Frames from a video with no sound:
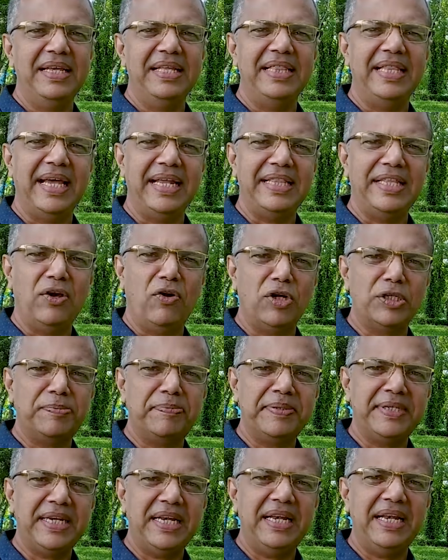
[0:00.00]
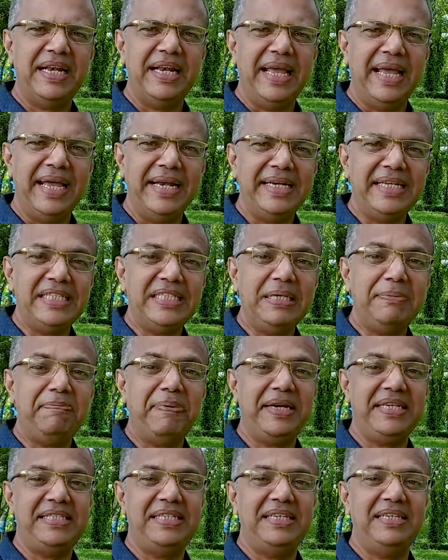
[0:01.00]
that the hospital
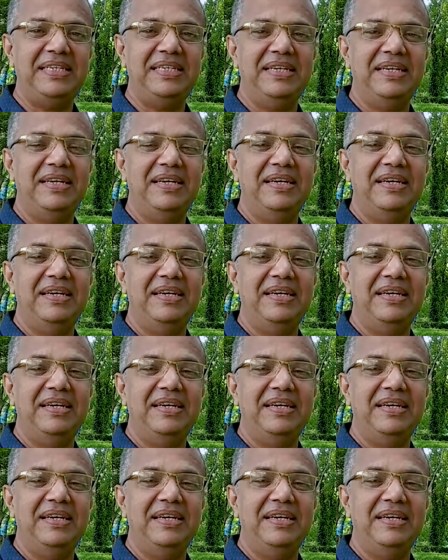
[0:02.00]
anticipated